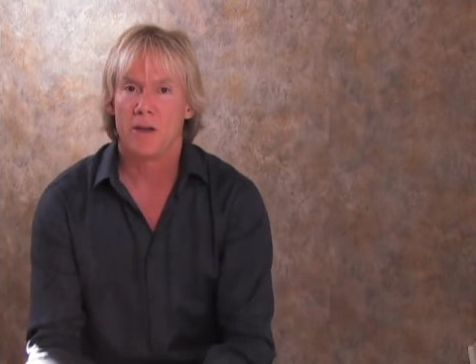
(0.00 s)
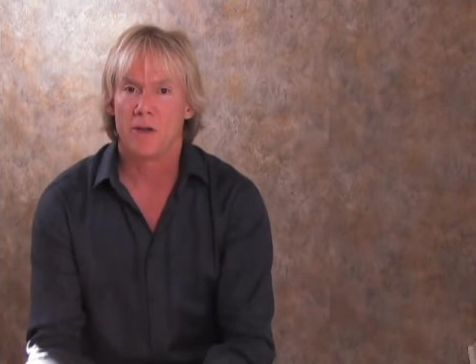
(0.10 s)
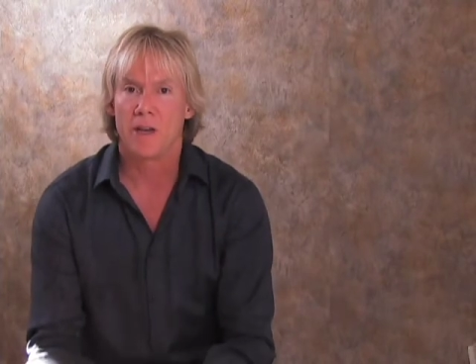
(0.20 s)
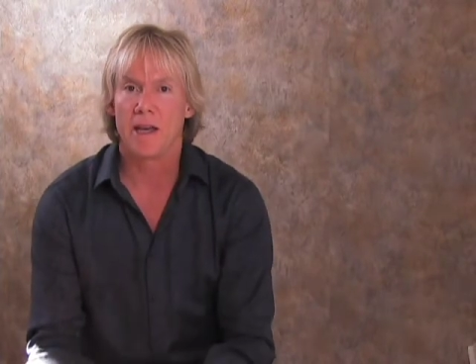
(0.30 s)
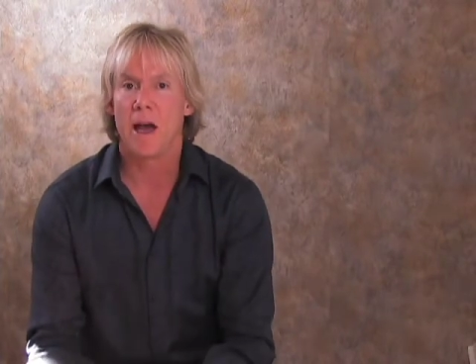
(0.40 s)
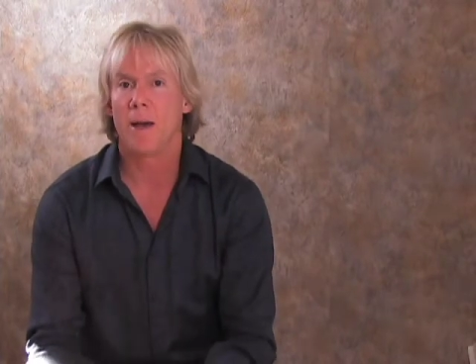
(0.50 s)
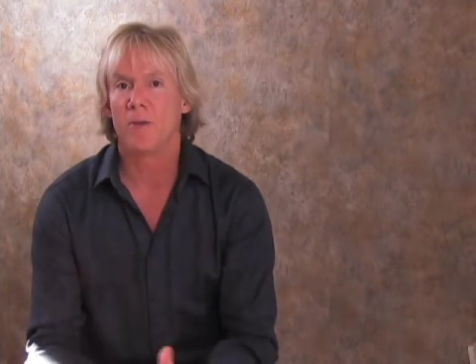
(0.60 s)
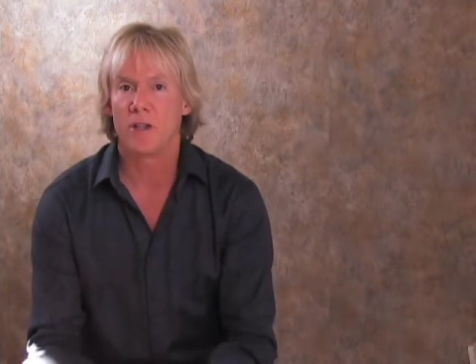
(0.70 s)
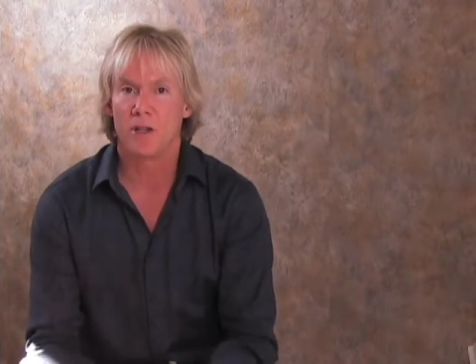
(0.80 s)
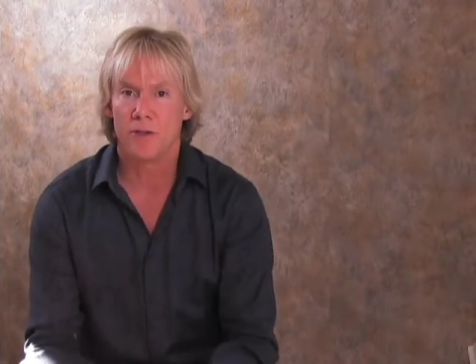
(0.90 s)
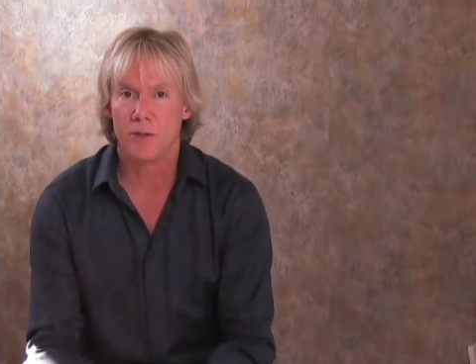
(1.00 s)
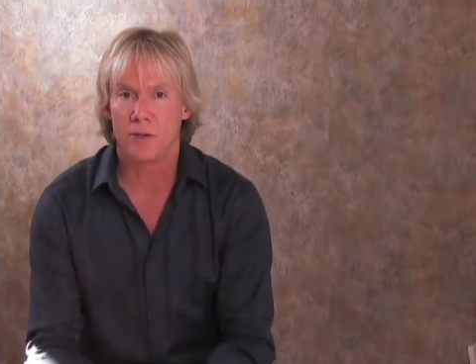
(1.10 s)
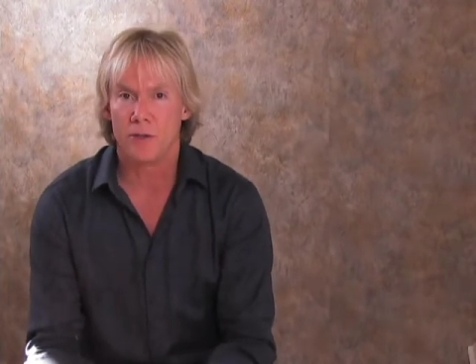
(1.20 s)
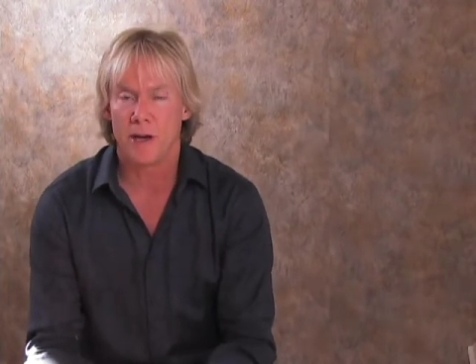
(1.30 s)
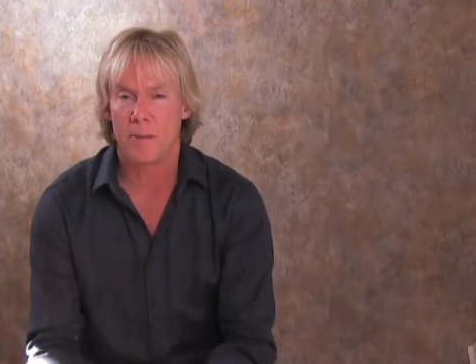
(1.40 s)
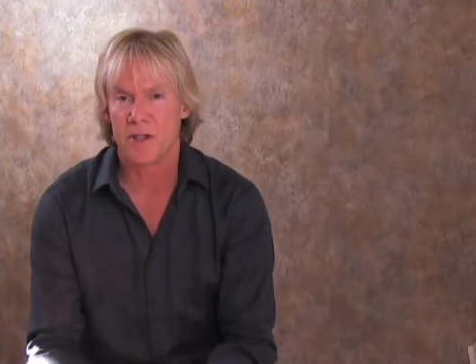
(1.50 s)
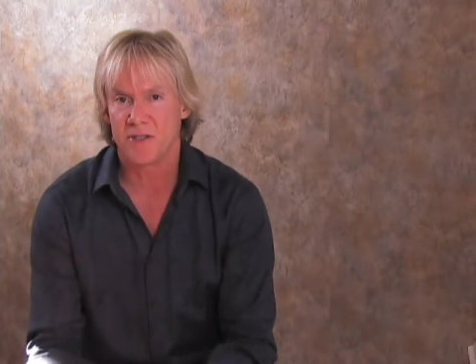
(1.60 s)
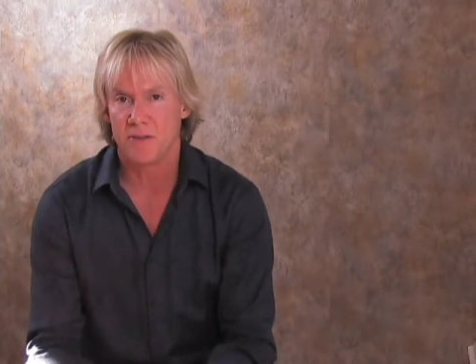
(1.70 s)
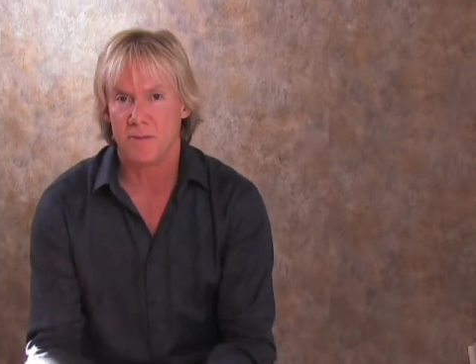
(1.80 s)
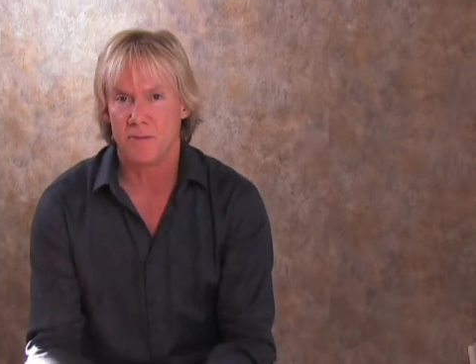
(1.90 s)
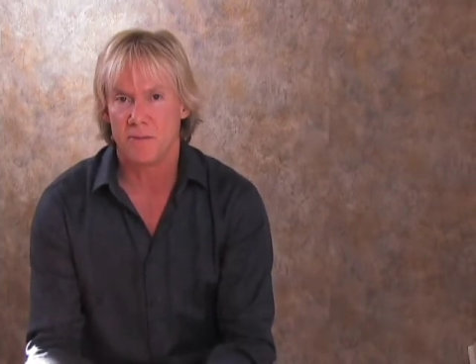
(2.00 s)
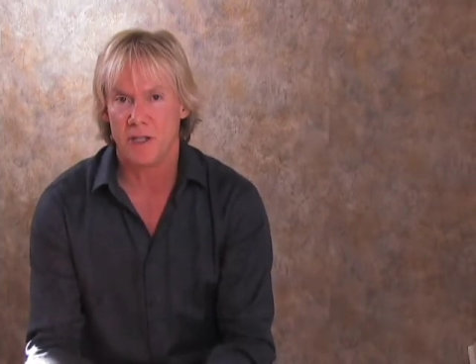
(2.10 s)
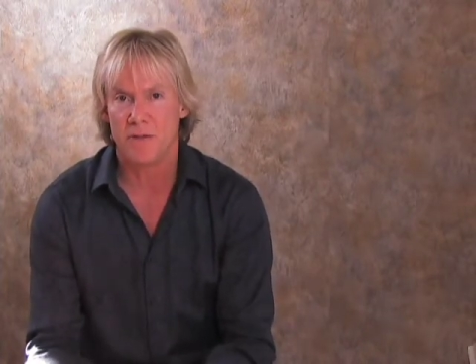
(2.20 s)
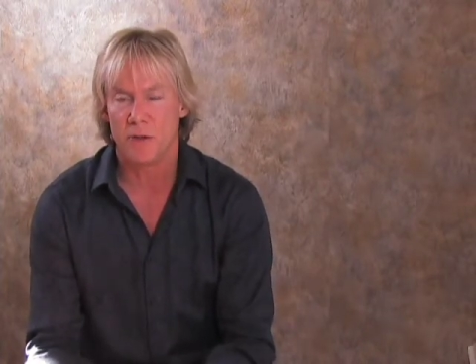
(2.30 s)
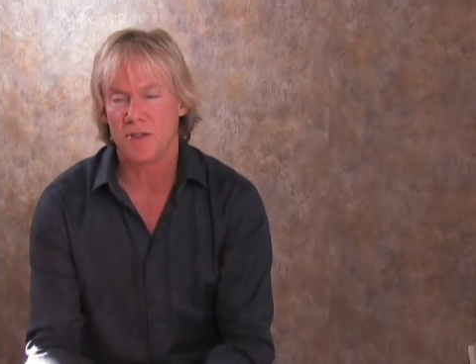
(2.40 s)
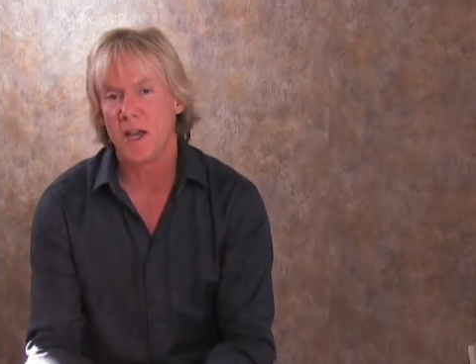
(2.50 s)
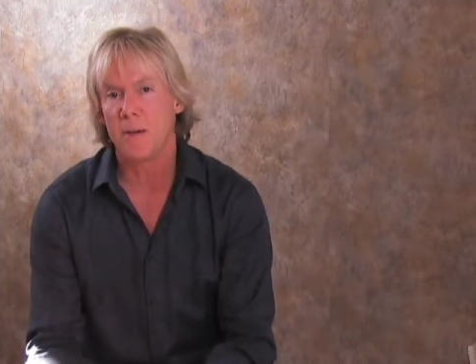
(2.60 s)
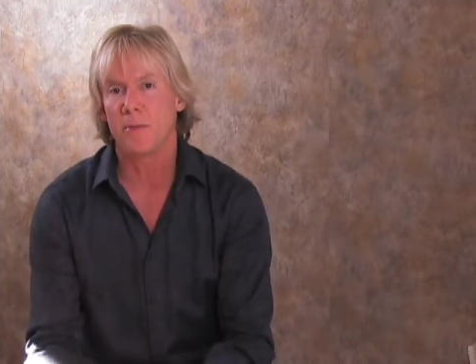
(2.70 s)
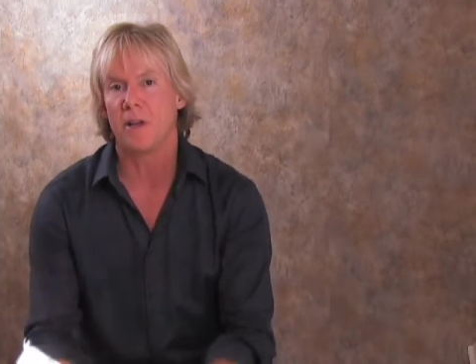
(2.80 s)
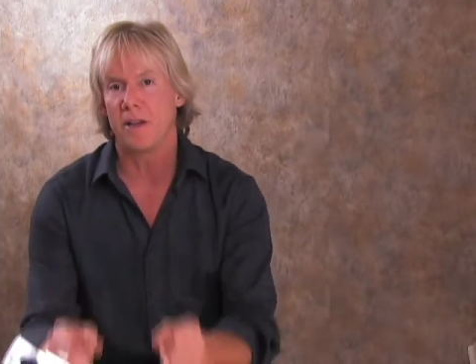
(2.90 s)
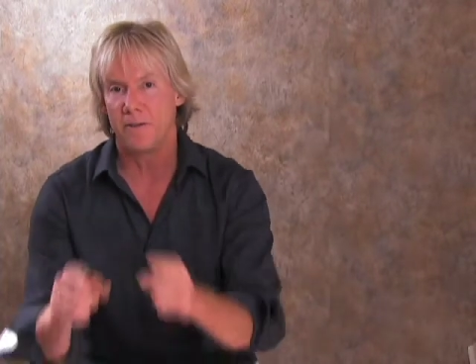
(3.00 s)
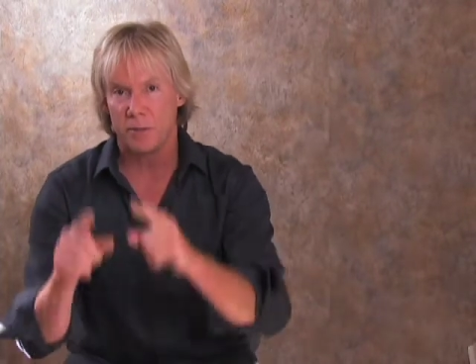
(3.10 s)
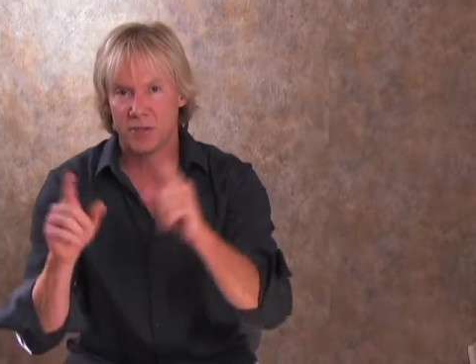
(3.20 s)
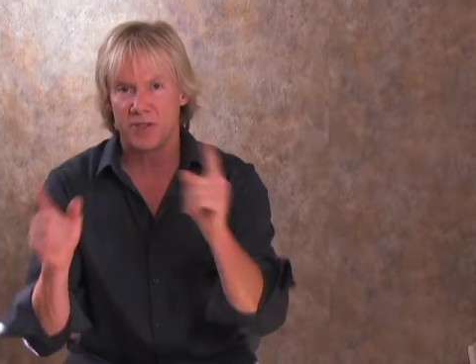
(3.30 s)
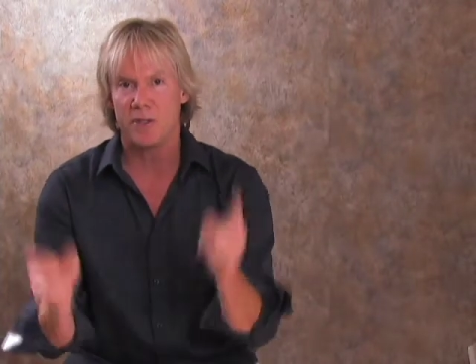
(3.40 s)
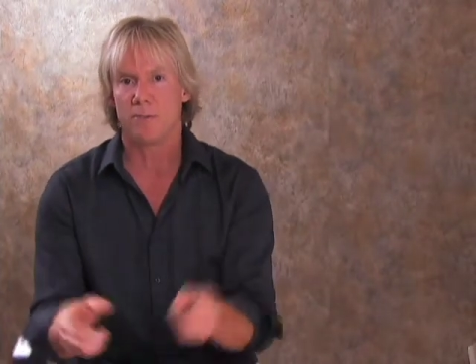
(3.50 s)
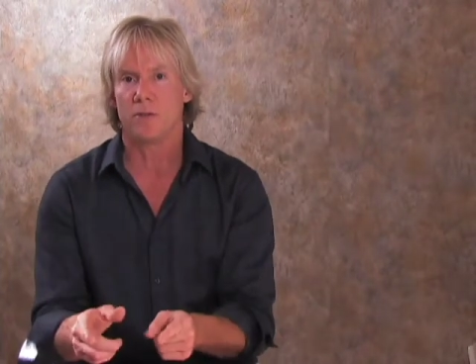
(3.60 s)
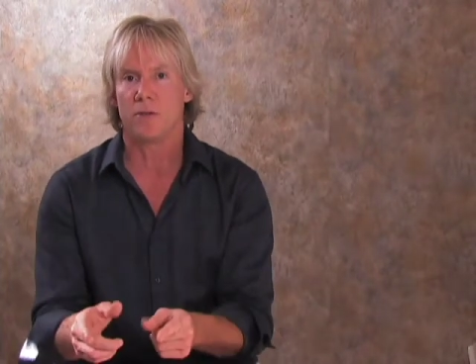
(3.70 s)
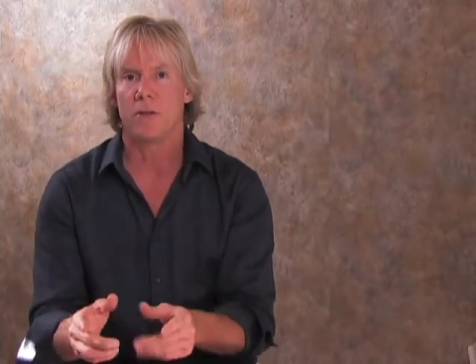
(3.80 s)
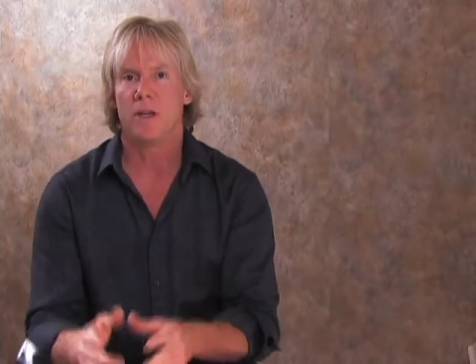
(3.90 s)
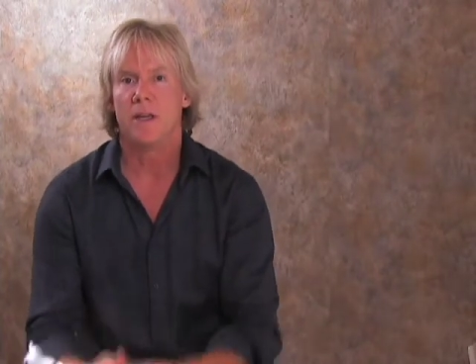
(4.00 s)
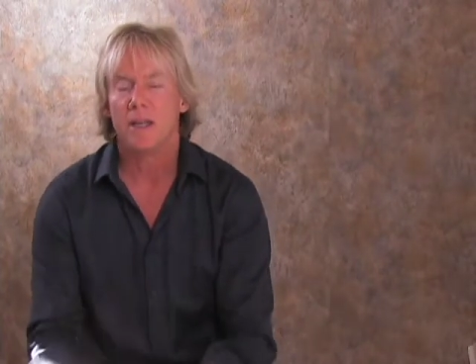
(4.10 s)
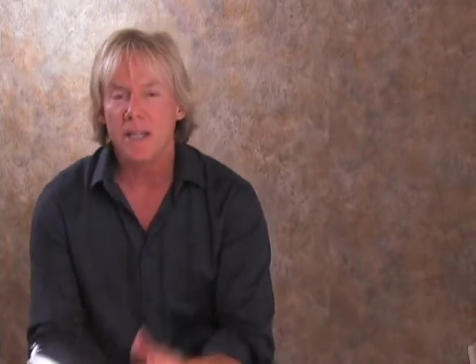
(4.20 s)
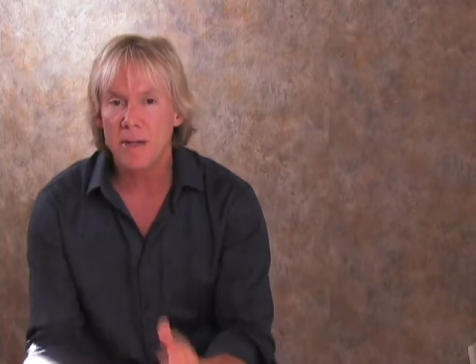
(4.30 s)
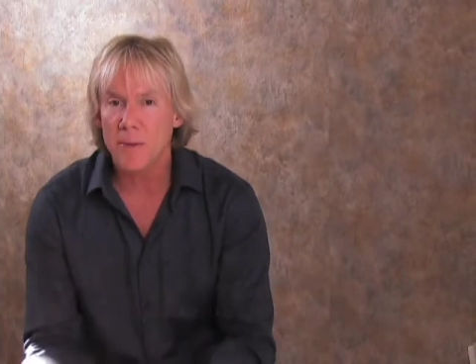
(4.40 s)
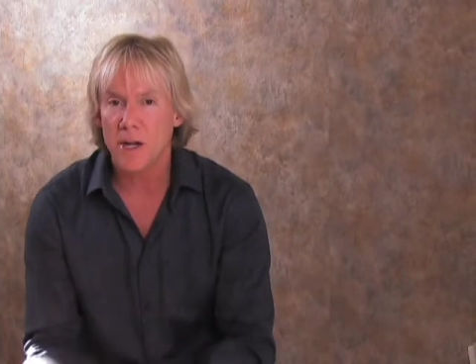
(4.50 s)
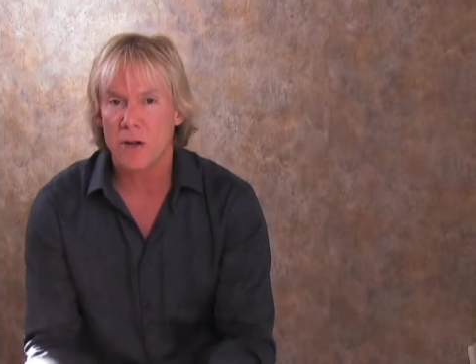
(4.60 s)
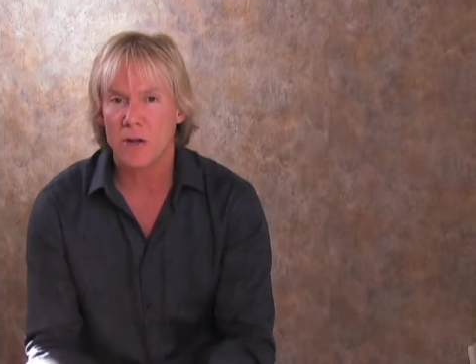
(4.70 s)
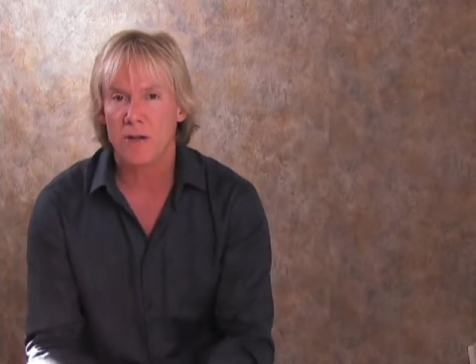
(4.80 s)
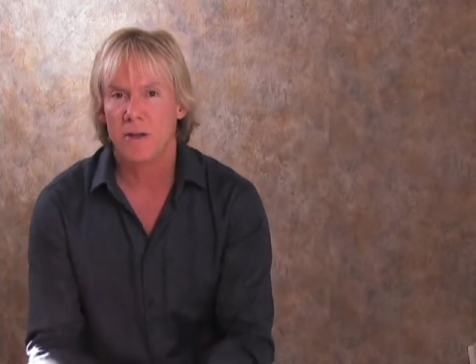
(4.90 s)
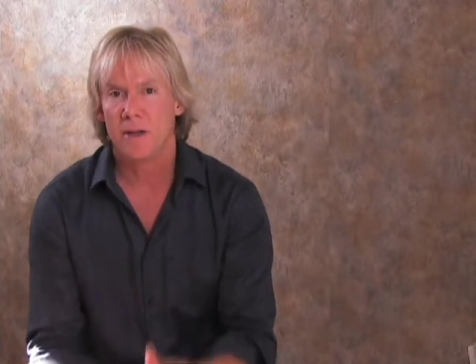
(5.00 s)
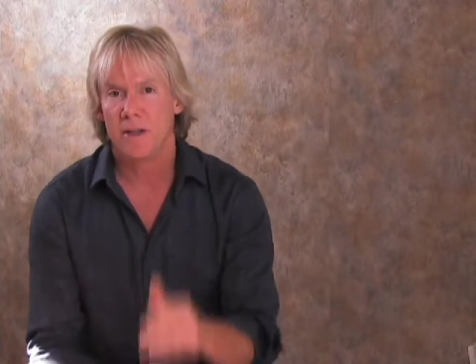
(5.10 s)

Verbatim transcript: Okay, I'm going to include, I'm going to give you a template for a simple email,